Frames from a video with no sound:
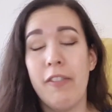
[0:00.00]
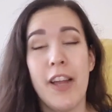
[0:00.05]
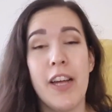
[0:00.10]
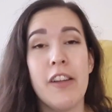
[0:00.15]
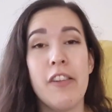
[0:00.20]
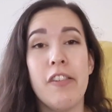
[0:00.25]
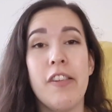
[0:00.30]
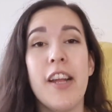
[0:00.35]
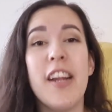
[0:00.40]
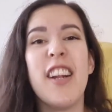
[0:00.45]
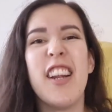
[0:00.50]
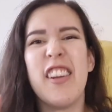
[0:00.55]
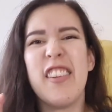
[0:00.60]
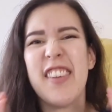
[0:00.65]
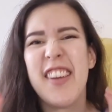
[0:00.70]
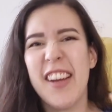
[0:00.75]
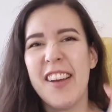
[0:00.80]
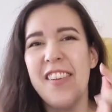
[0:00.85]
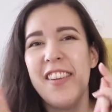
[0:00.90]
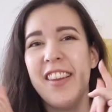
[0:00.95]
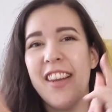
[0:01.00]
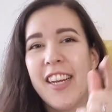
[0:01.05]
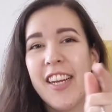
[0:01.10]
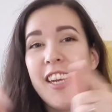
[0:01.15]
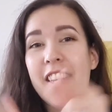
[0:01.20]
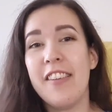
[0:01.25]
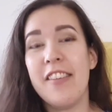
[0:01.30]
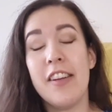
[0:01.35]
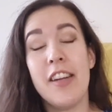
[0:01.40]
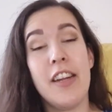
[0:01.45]
that said, let's go to the
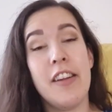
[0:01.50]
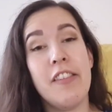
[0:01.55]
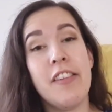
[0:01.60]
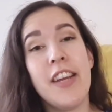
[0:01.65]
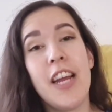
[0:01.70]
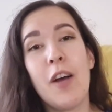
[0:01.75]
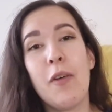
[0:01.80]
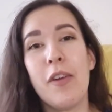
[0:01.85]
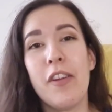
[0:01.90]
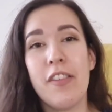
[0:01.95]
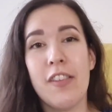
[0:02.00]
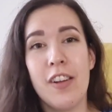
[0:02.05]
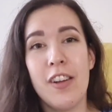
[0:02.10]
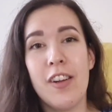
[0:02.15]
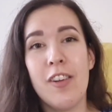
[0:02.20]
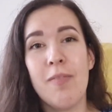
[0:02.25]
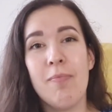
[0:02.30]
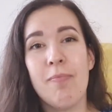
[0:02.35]
kitchen and see how it's done.